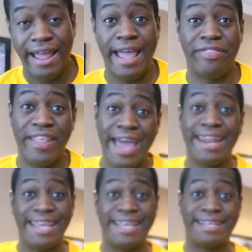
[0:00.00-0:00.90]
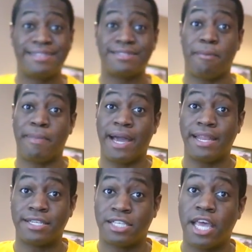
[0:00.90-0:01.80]
And that is my
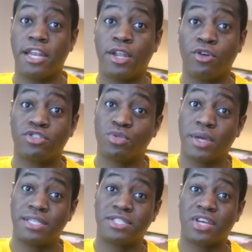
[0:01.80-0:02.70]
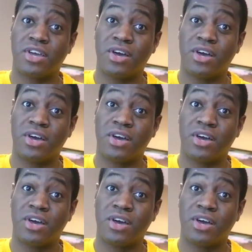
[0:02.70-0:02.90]
Nintendo Switch